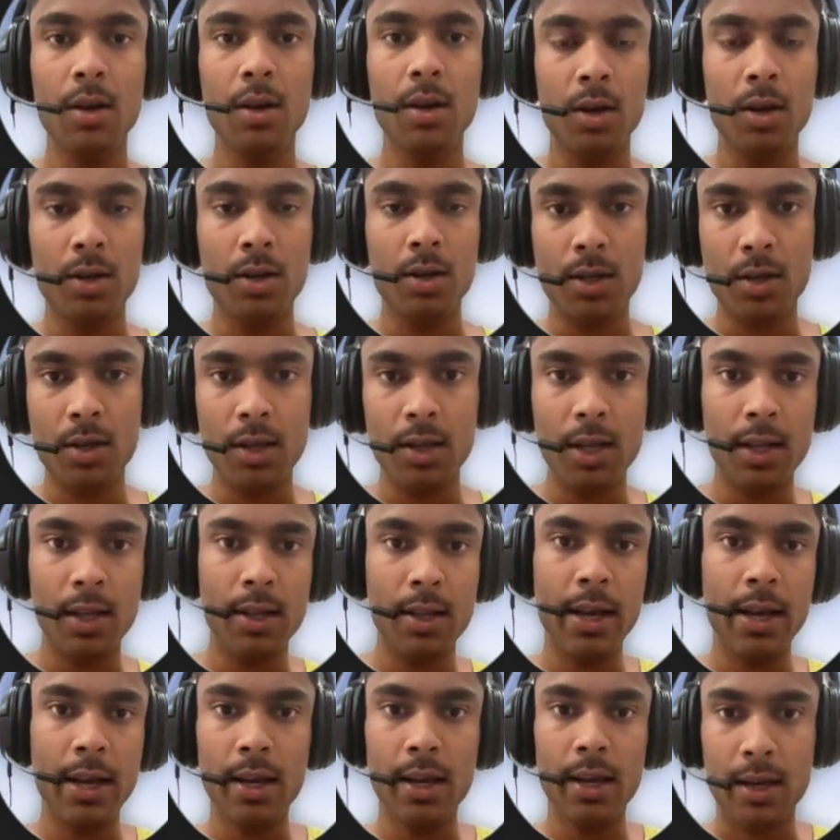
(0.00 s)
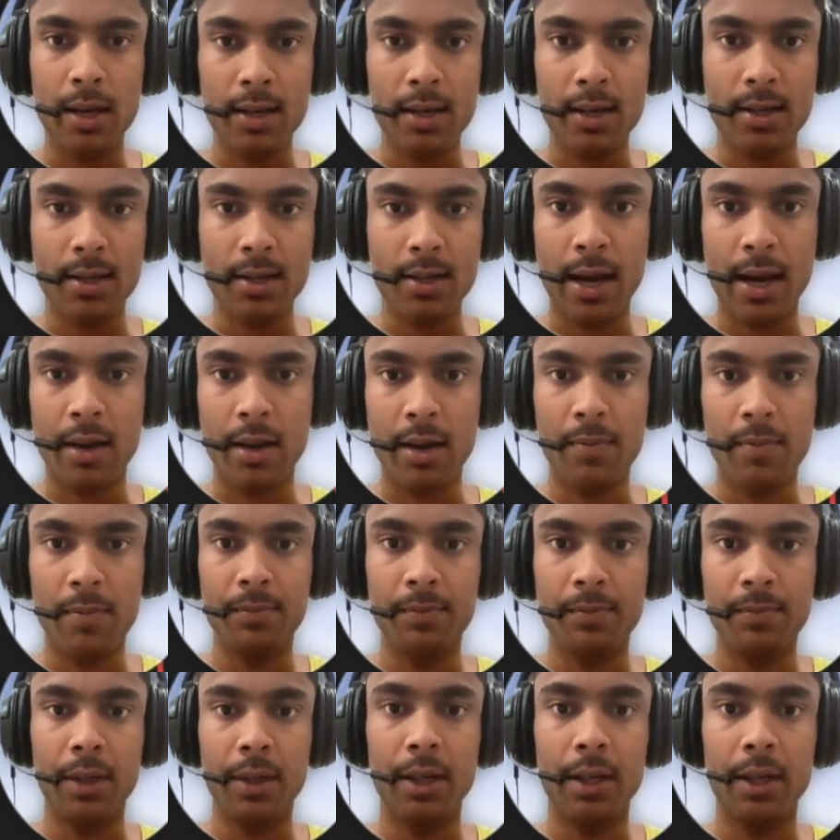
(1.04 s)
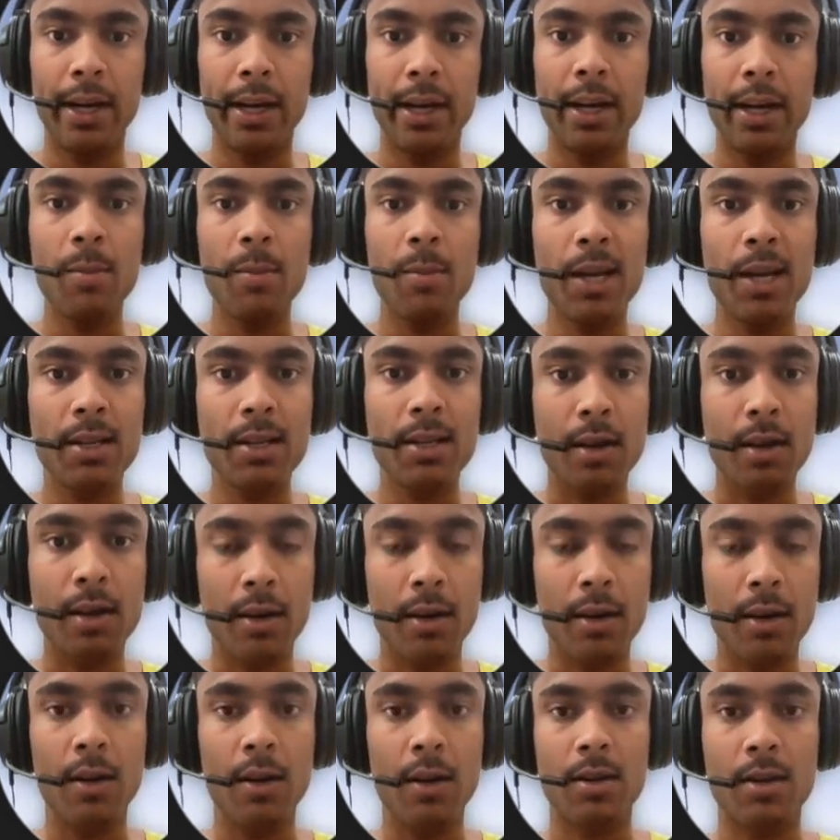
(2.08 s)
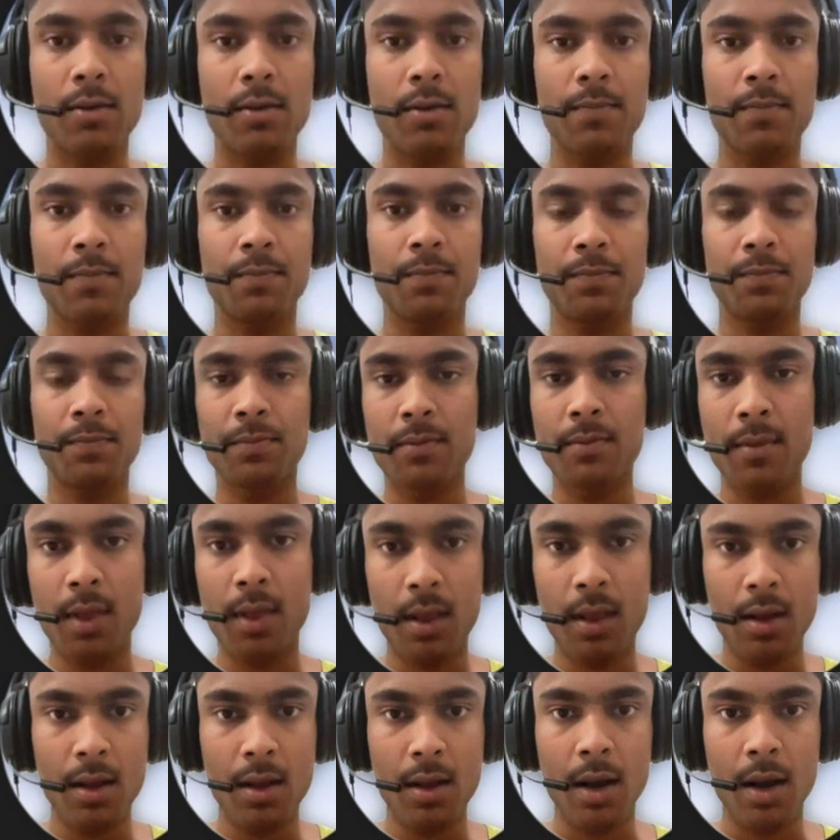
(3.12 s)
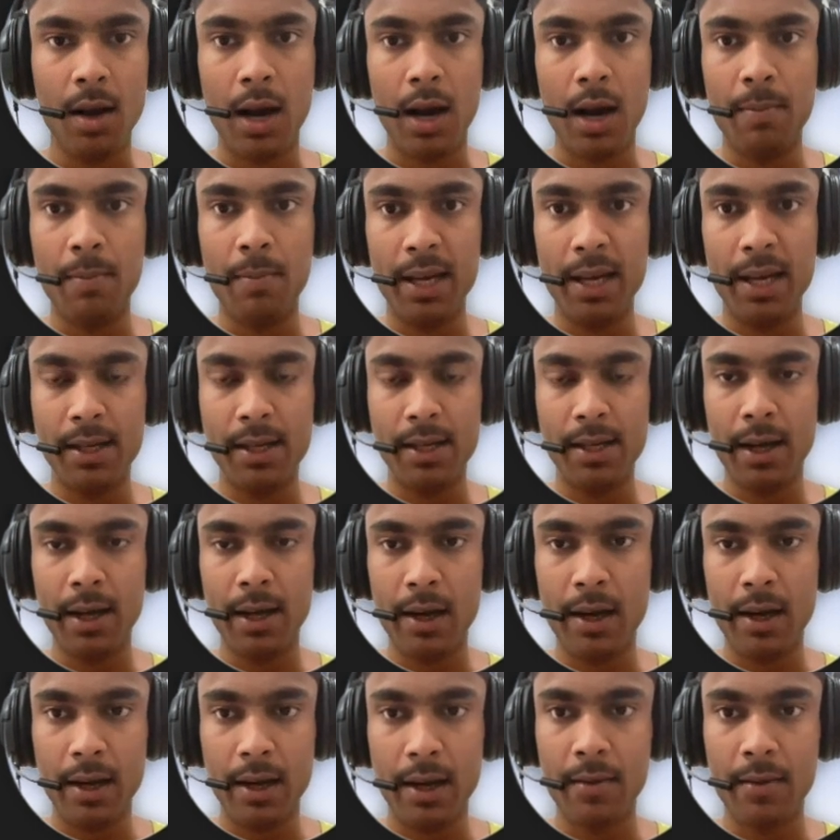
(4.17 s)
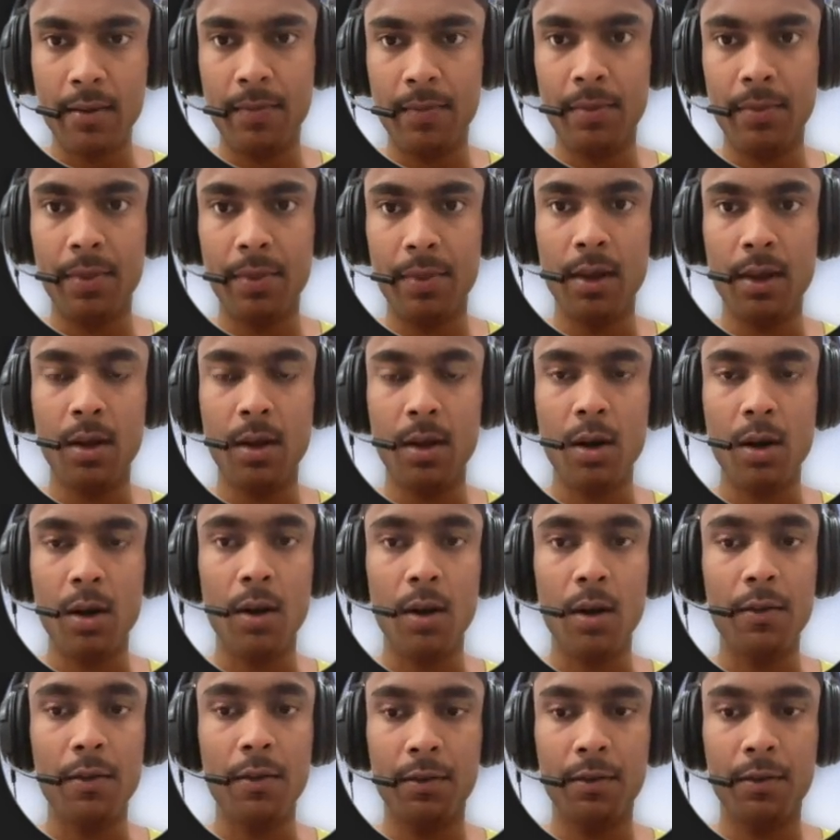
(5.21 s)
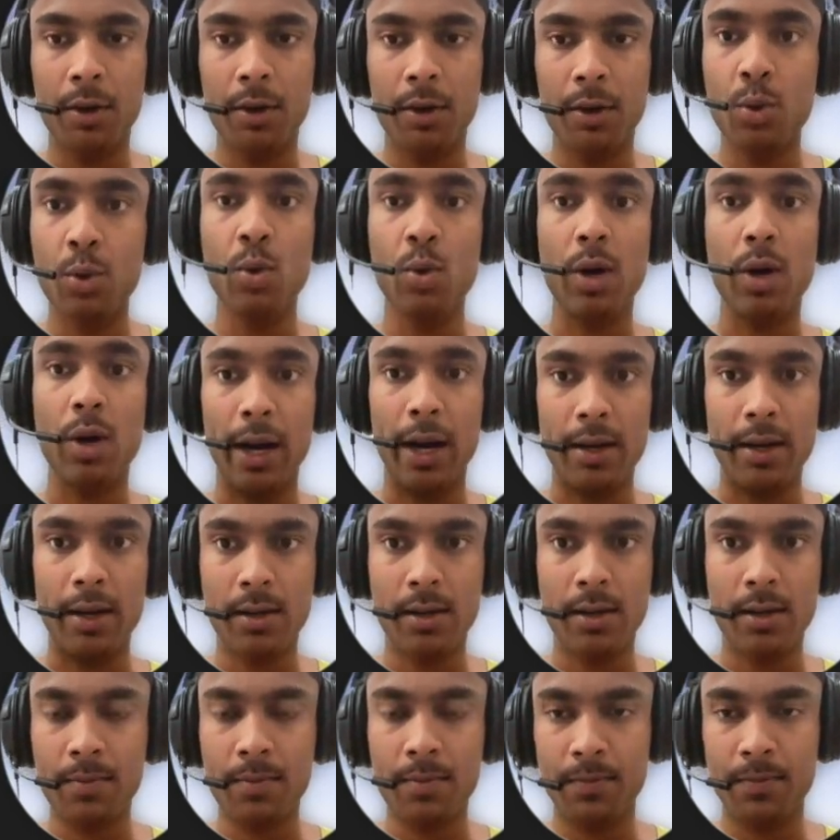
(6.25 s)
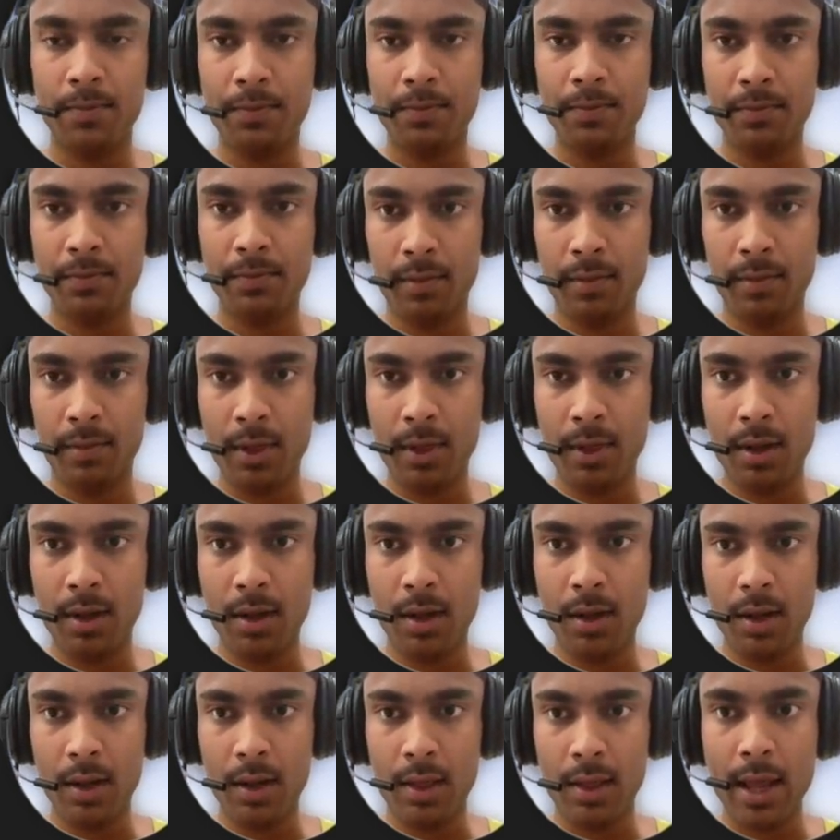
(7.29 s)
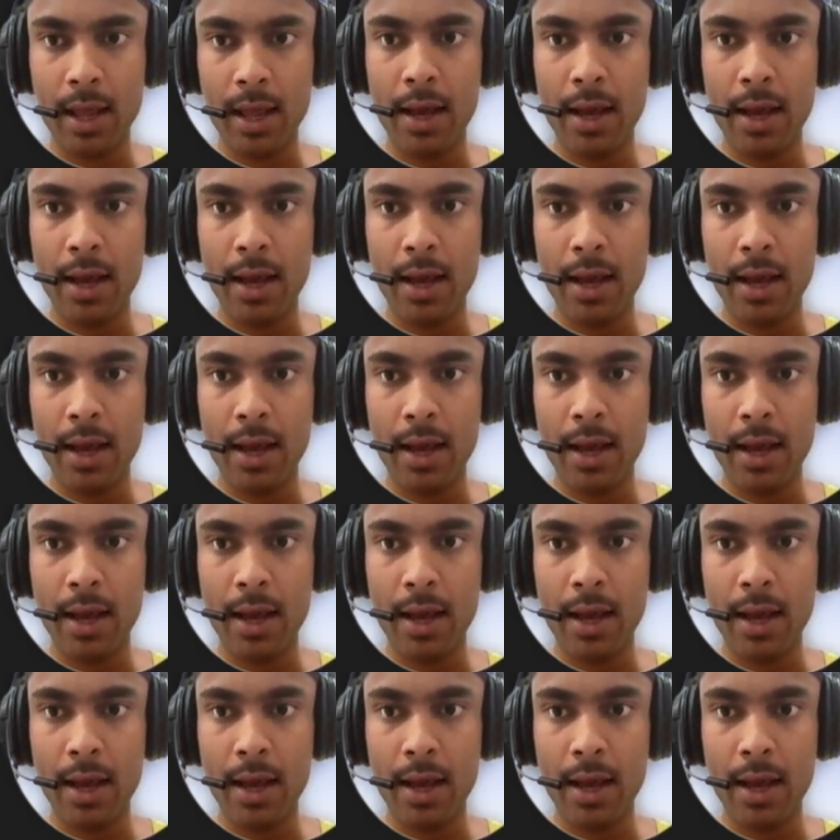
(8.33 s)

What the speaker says: So the thing is that database servers are basically of two kinds. There